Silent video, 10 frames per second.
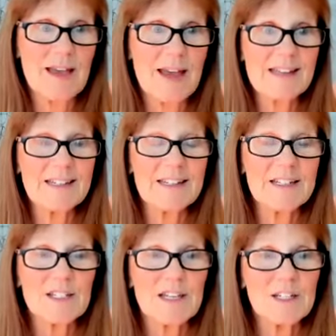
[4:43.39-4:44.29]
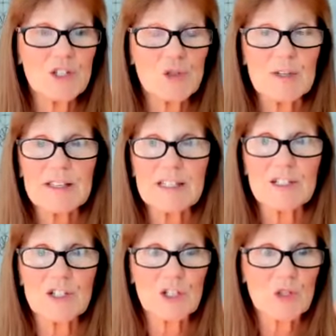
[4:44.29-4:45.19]
and it
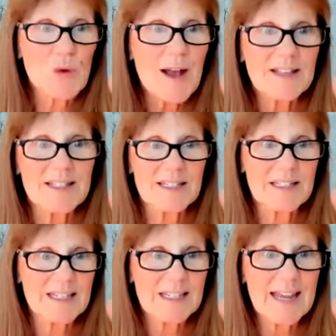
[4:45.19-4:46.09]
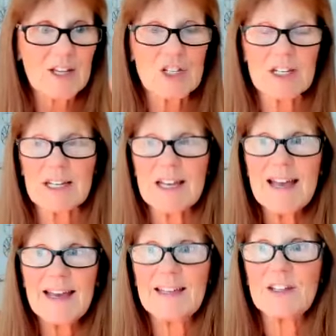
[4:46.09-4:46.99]
strengthens the trust and the connection
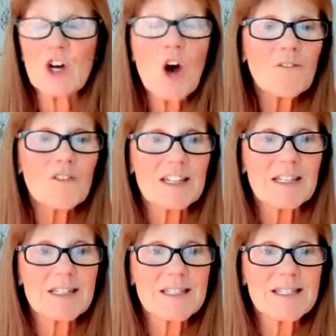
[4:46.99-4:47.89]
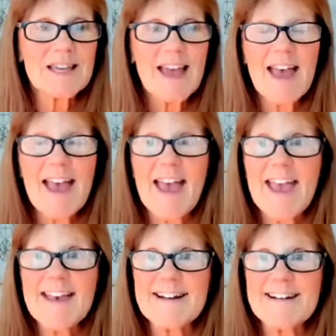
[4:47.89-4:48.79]
and the confidence
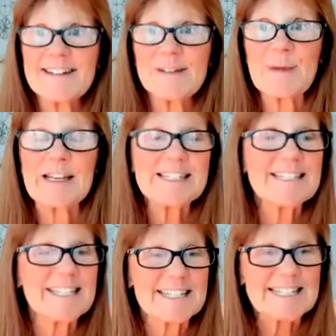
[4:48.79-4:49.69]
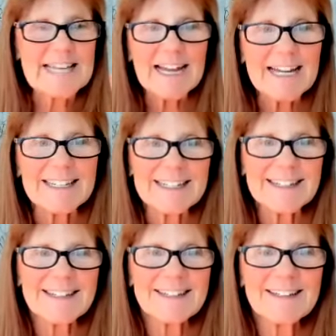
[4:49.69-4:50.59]
and makes us excited,